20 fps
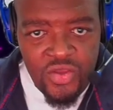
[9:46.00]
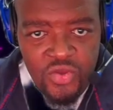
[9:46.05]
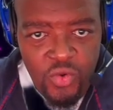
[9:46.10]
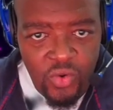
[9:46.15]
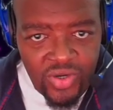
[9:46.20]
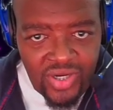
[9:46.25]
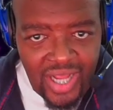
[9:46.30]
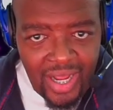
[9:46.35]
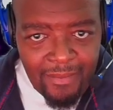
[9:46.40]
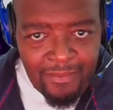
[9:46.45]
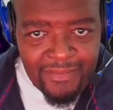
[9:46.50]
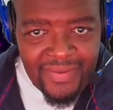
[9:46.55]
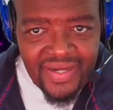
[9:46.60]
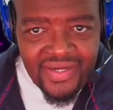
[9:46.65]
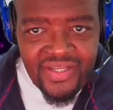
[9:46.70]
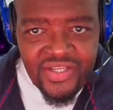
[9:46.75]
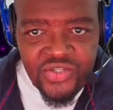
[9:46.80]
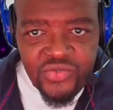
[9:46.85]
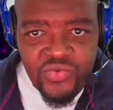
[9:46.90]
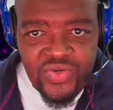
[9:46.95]
your
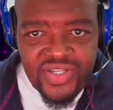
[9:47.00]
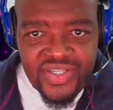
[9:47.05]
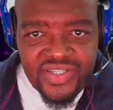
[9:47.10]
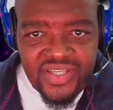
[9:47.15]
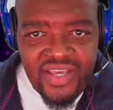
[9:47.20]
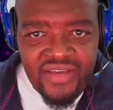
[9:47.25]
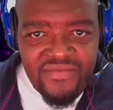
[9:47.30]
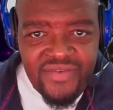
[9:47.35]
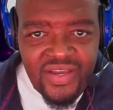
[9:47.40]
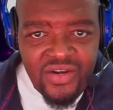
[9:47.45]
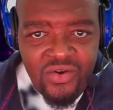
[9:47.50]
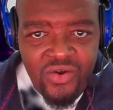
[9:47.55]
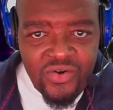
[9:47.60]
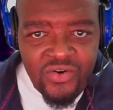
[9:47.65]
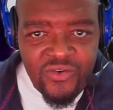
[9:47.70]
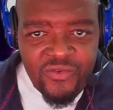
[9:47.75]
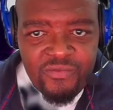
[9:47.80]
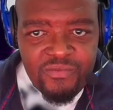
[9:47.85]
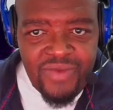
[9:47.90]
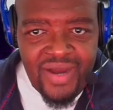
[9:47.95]
companies will save a lot
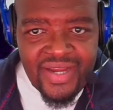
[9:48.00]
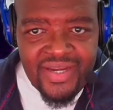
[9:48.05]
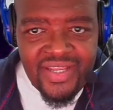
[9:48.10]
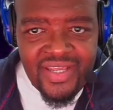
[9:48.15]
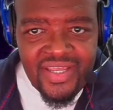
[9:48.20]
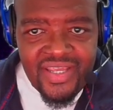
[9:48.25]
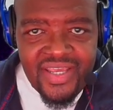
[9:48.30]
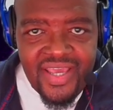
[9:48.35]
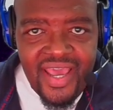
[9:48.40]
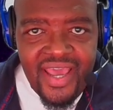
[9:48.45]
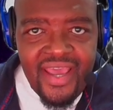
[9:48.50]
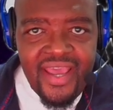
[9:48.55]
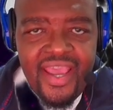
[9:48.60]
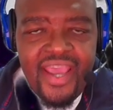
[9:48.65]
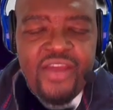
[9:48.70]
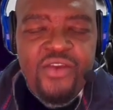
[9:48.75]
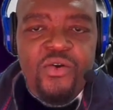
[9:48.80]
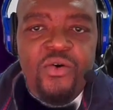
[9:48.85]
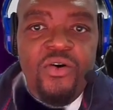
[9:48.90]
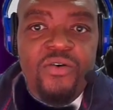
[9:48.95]
of money here.
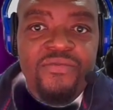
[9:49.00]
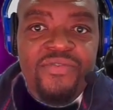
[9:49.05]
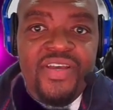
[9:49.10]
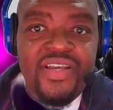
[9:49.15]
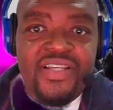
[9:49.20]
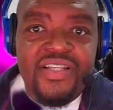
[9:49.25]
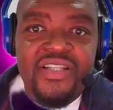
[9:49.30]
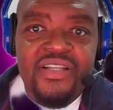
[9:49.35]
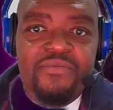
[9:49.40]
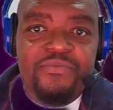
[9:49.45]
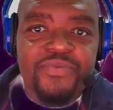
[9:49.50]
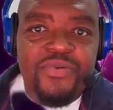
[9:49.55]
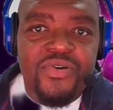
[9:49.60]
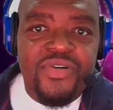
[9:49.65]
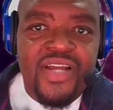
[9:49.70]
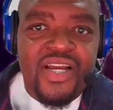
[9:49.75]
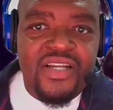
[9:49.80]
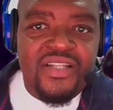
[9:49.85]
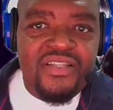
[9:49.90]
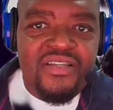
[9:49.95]
And obviously,
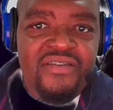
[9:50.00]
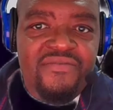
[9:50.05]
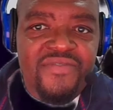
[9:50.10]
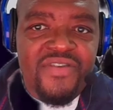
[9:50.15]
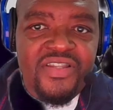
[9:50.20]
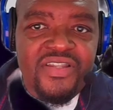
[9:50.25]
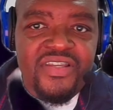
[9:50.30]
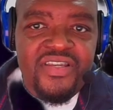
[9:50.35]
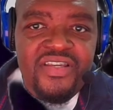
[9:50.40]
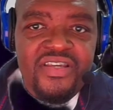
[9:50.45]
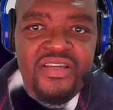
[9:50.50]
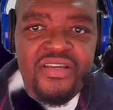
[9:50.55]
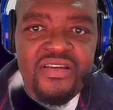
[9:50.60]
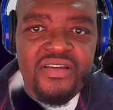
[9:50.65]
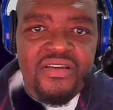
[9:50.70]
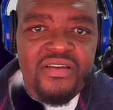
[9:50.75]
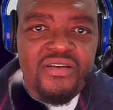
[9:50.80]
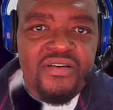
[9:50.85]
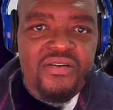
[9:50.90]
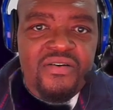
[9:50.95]
productivity
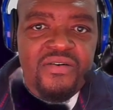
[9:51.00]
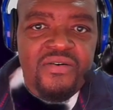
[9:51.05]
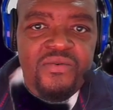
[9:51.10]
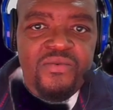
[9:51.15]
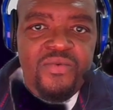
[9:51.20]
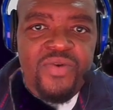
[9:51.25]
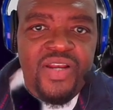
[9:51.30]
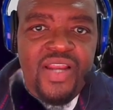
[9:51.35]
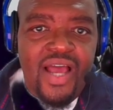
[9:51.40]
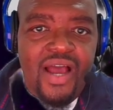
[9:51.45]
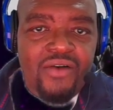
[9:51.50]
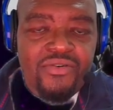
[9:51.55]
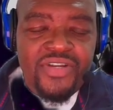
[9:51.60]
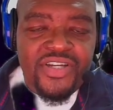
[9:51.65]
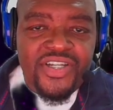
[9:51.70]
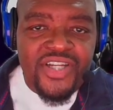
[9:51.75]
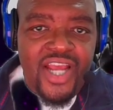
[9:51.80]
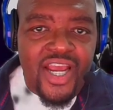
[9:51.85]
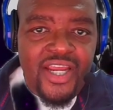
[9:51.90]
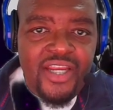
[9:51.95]
will
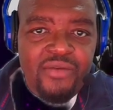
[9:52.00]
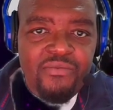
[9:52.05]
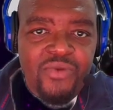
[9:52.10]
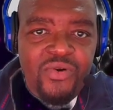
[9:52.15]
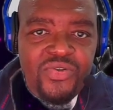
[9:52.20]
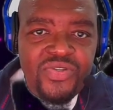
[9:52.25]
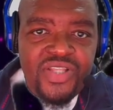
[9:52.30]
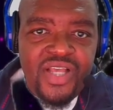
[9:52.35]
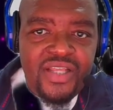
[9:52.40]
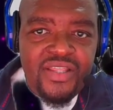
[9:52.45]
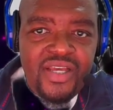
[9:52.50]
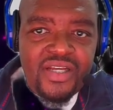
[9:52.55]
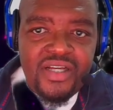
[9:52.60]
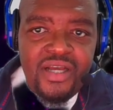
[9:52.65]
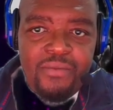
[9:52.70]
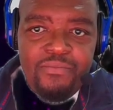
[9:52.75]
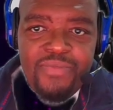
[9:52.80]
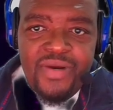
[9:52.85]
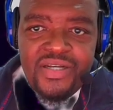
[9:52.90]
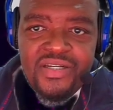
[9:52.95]
outshine most other
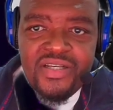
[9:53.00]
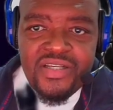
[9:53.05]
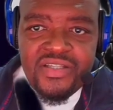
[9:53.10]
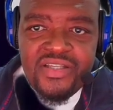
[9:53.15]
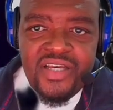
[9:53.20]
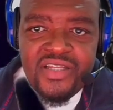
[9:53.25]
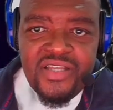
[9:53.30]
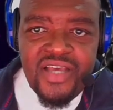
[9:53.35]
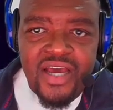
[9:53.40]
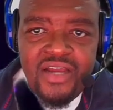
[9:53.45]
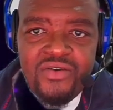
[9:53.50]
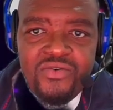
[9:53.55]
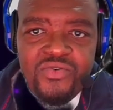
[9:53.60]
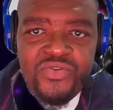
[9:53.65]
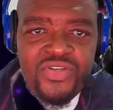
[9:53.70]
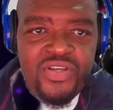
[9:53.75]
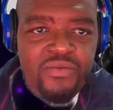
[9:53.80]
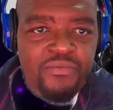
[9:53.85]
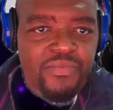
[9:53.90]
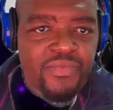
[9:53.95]
companies that they are
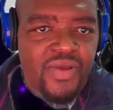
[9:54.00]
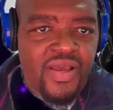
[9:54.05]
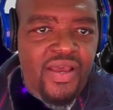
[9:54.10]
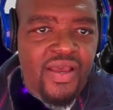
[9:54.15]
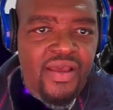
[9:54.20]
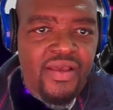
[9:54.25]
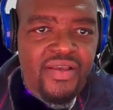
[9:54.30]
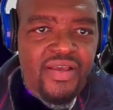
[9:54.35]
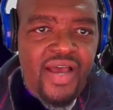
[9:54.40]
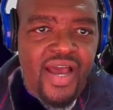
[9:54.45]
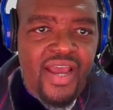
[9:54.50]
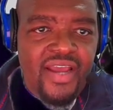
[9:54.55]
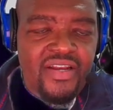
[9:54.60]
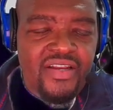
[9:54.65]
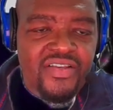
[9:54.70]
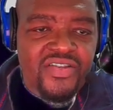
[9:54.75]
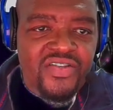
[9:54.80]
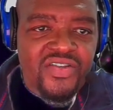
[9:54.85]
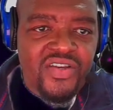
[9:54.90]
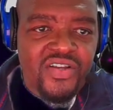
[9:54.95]
losing
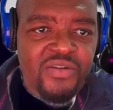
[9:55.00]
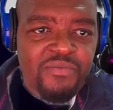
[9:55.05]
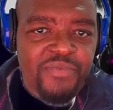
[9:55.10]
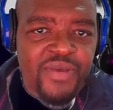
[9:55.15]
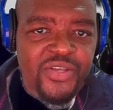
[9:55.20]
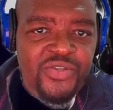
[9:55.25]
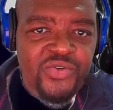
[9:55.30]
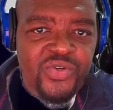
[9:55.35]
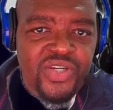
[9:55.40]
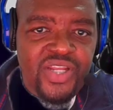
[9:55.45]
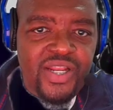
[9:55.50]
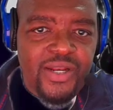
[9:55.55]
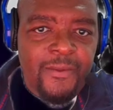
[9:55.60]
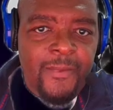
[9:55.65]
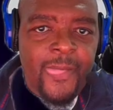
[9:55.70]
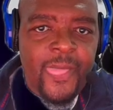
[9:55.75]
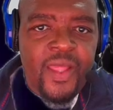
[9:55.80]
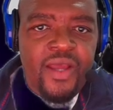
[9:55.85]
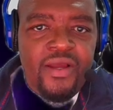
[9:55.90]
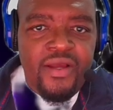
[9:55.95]
highly skilled personnel.
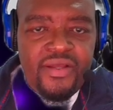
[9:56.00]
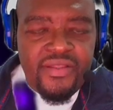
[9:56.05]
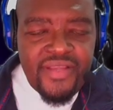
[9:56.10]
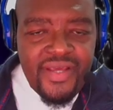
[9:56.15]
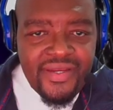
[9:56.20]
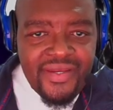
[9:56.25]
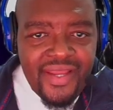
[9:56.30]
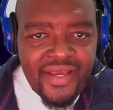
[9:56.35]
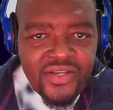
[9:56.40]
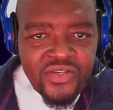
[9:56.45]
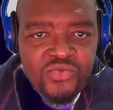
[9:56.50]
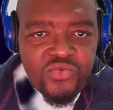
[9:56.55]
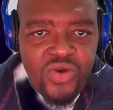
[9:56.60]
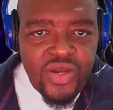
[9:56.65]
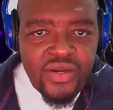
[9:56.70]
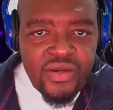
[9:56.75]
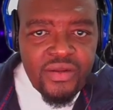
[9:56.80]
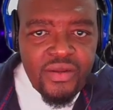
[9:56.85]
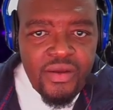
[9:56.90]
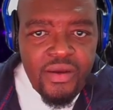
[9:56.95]
The next
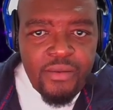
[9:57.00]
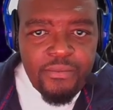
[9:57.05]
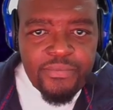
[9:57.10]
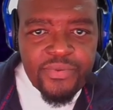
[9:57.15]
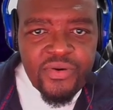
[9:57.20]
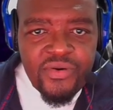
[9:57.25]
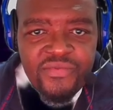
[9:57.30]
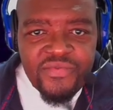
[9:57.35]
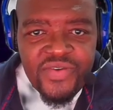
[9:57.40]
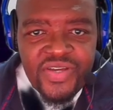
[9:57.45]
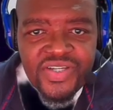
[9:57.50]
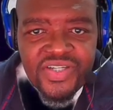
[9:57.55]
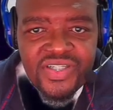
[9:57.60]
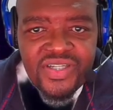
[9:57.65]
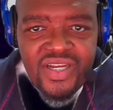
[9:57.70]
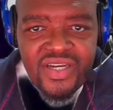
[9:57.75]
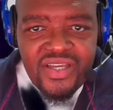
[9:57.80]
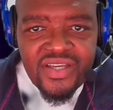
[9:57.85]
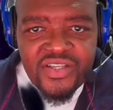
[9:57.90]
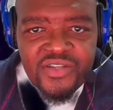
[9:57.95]
one,
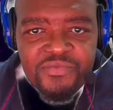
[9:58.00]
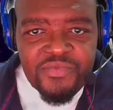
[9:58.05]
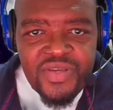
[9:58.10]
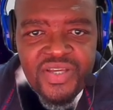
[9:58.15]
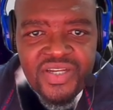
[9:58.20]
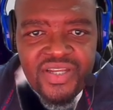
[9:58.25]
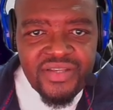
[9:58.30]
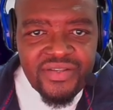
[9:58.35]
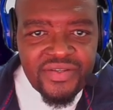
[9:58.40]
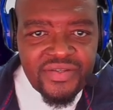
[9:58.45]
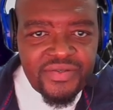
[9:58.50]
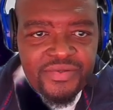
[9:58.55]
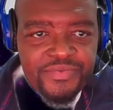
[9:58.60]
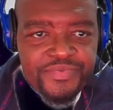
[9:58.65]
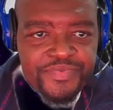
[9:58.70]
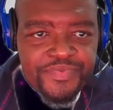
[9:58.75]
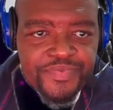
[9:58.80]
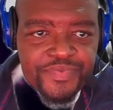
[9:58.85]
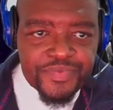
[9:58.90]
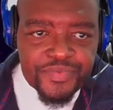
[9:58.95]
professional experience.
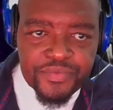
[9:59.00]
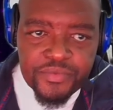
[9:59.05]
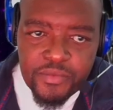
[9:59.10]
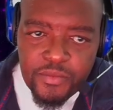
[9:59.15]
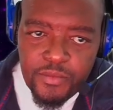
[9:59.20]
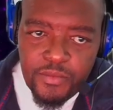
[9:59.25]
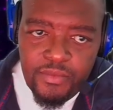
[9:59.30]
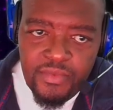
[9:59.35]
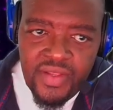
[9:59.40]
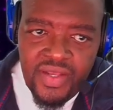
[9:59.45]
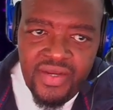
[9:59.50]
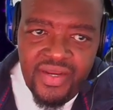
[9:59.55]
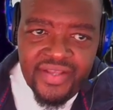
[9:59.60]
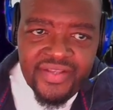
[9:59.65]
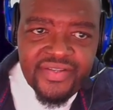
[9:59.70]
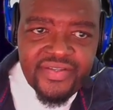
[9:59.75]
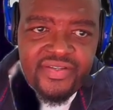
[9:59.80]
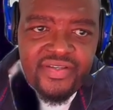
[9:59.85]
Let's